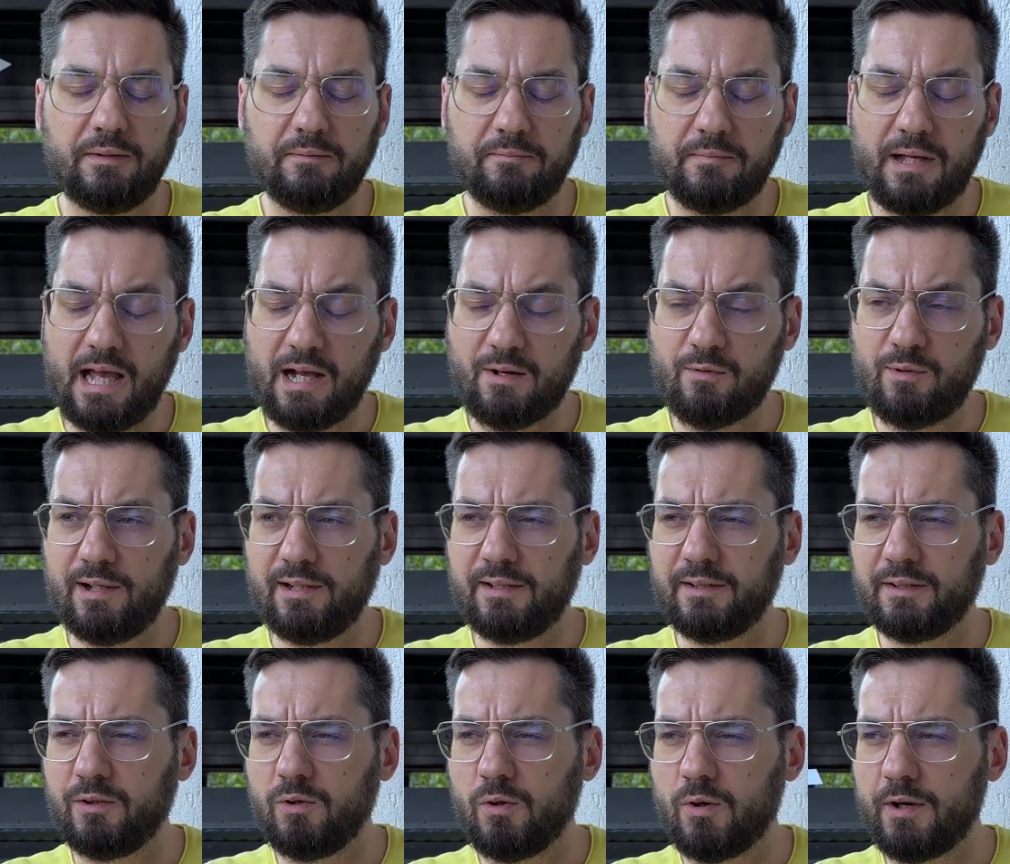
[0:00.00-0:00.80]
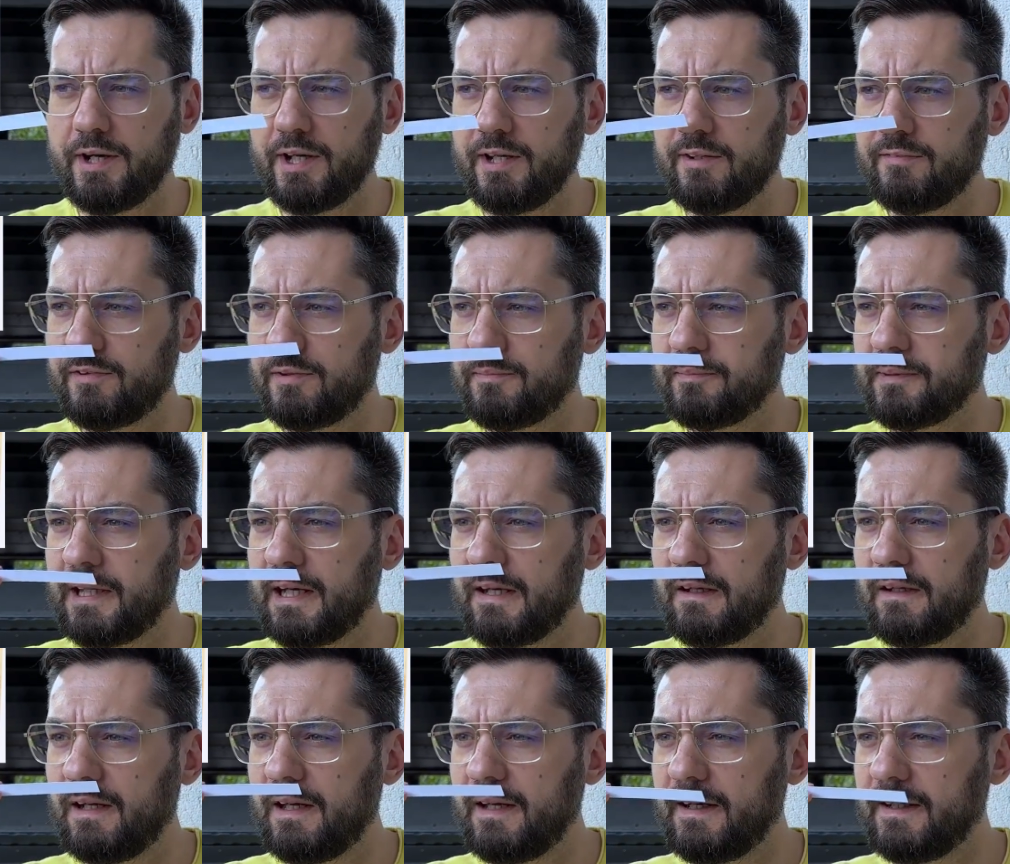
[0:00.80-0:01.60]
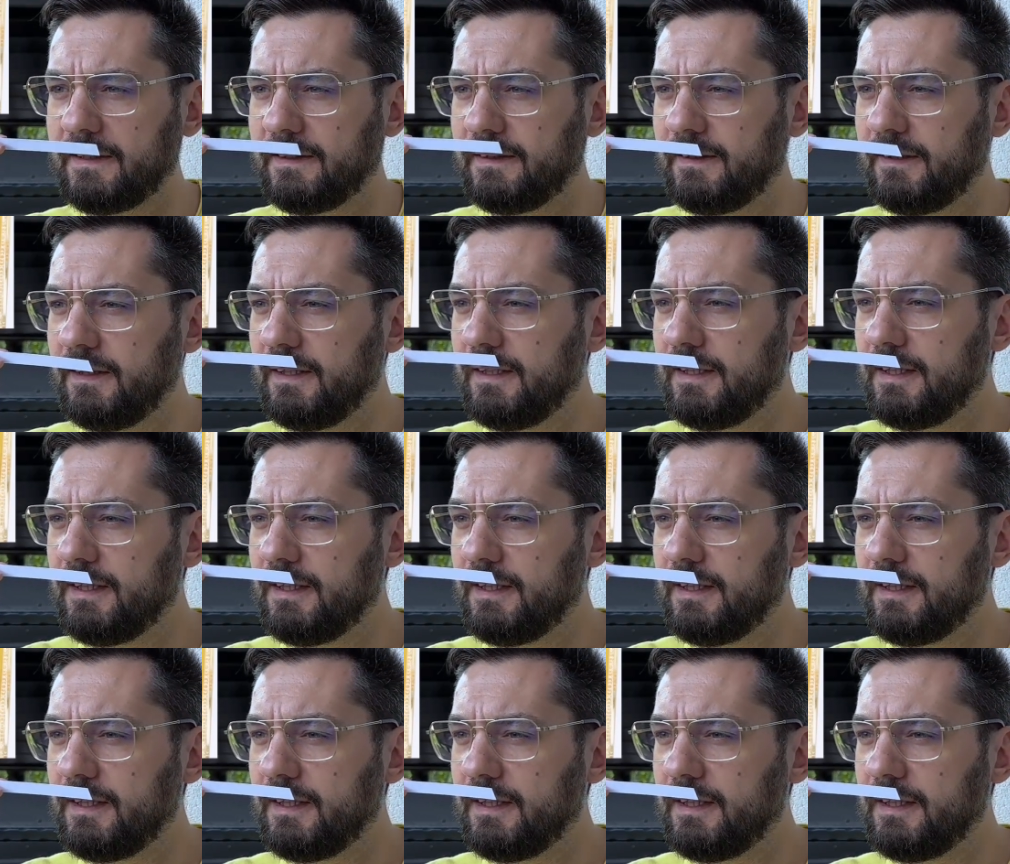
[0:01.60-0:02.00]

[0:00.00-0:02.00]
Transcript: Aqua Allegoria from Guerlain,